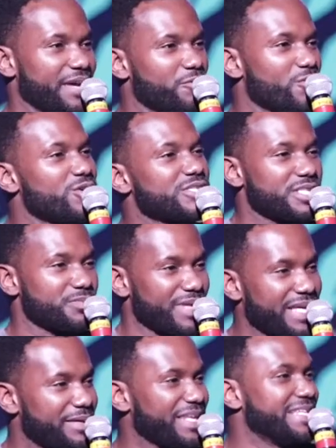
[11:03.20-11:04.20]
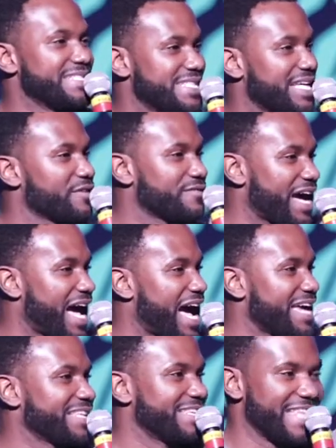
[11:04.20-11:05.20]
and worship it instead of
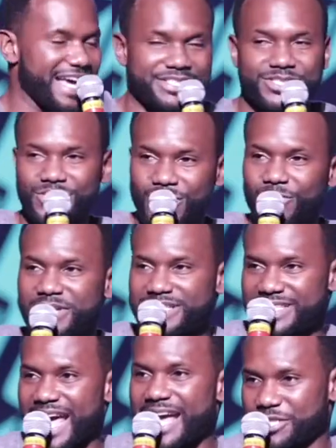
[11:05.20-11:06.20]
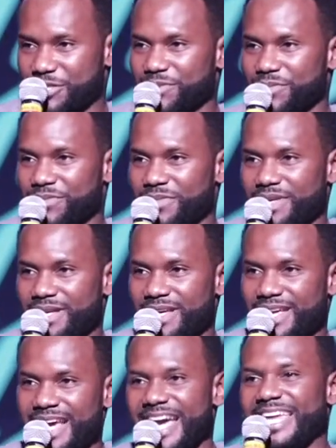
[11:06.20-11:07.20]
God, that's your golden statue.
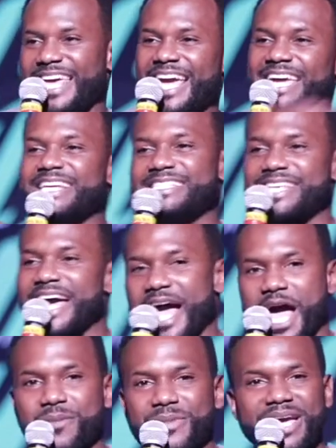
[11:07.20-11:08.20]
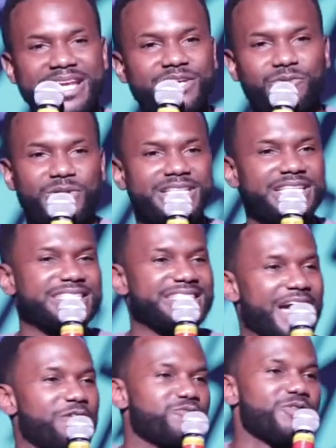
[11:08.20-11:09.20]
And anytime anyone does
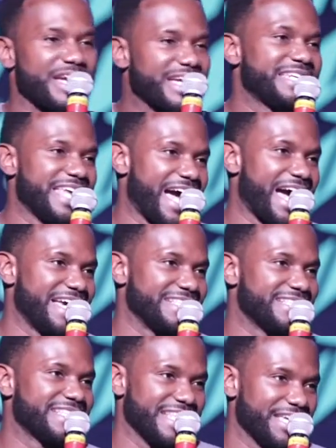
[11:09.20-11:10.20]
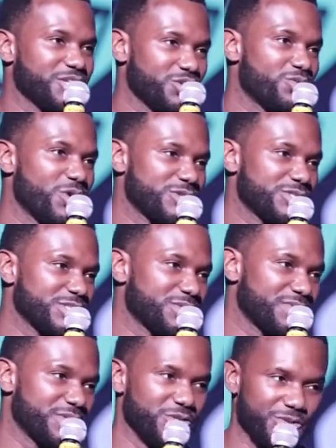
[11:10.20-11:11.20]
not recognize the thing you worship,
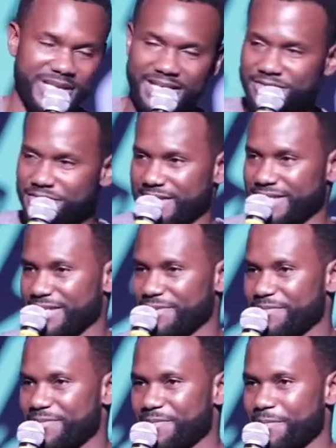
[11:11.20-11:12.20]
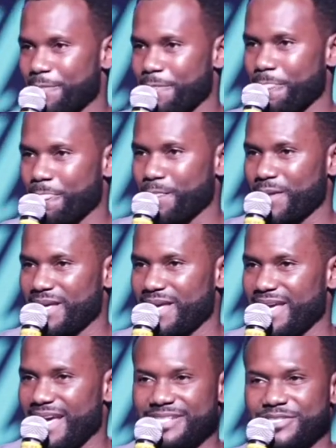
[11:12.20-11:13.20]
you get offended.
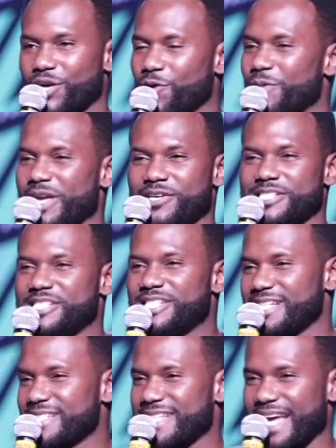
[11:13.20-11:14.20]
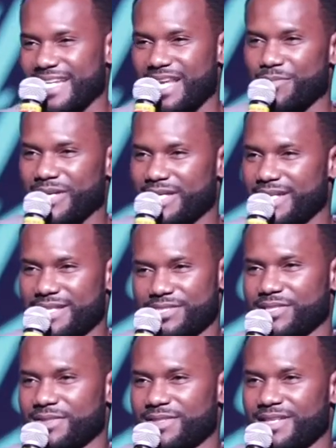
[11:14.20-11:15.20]
And so we are just like Nebuchadnezzar